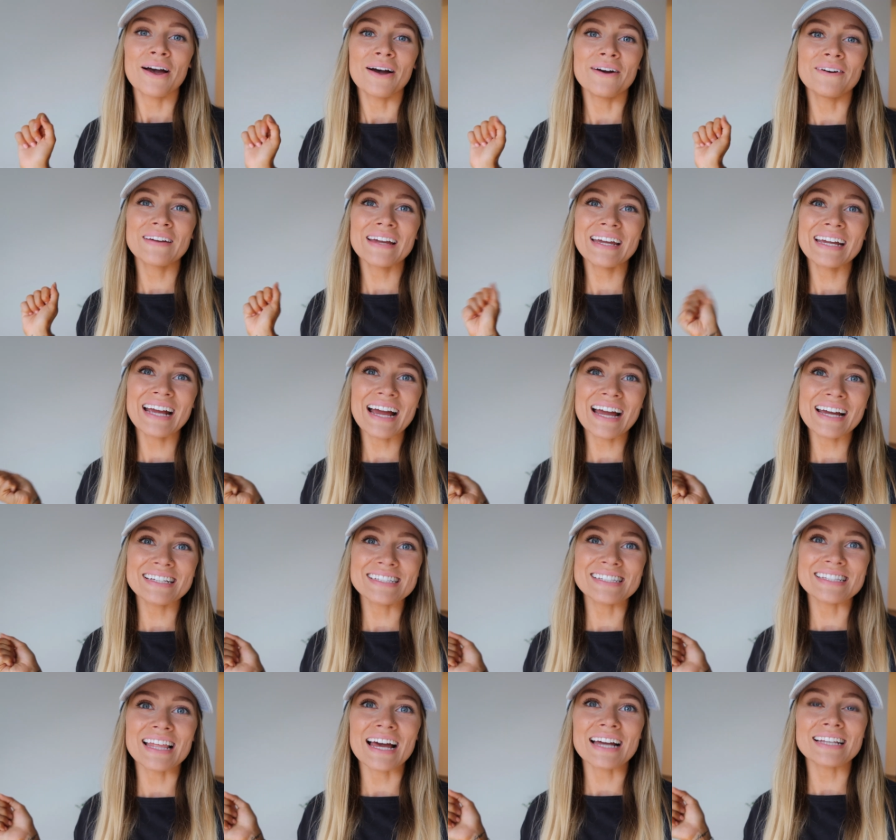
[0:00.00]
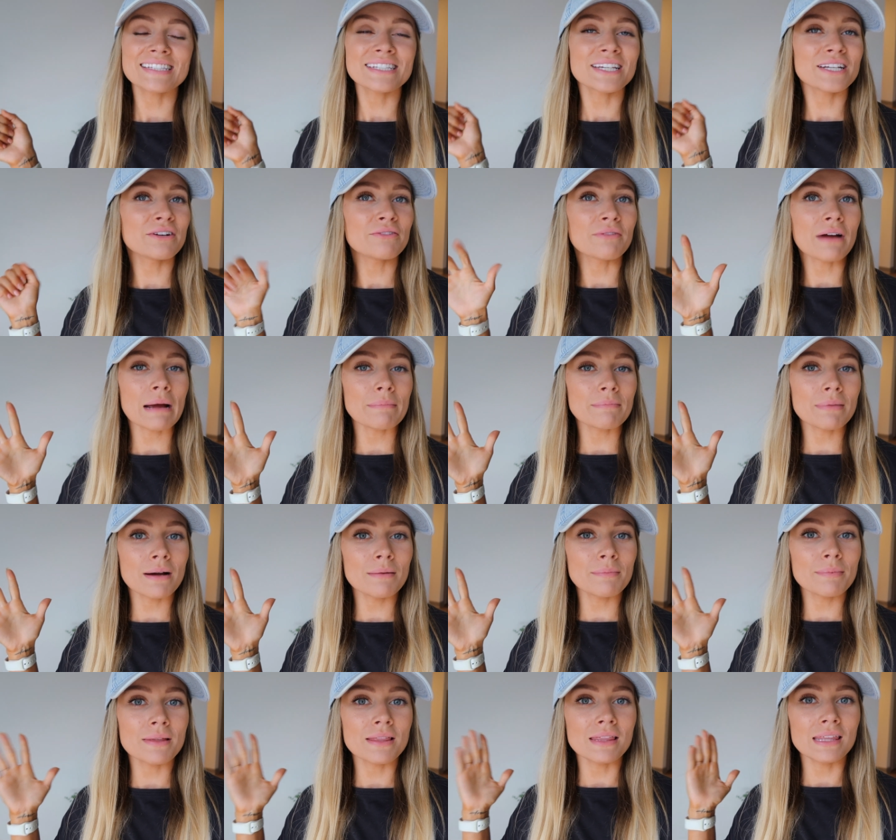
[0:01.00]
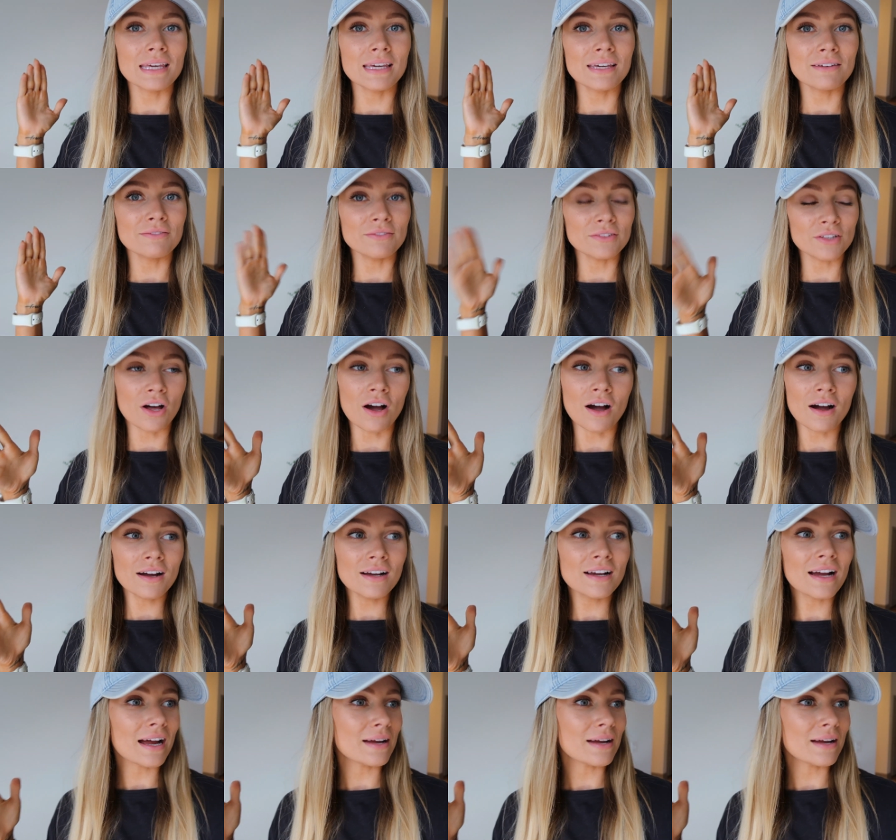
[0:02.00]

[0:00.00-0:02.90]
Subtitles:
Okay guys, that's gonna wrap up the vlog.